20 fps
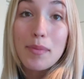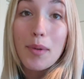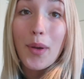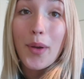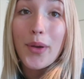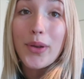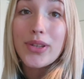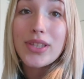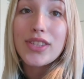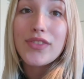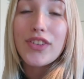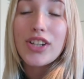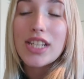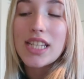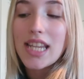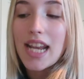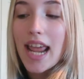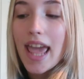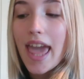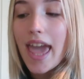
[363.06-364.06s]
bowls for
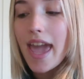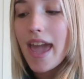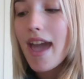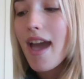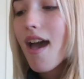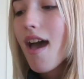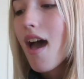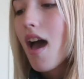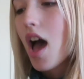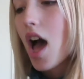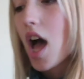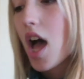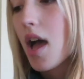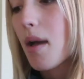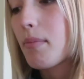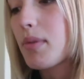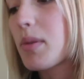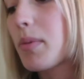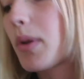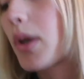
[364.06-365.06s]
today.
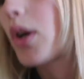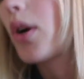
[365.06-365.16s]
Um, so we're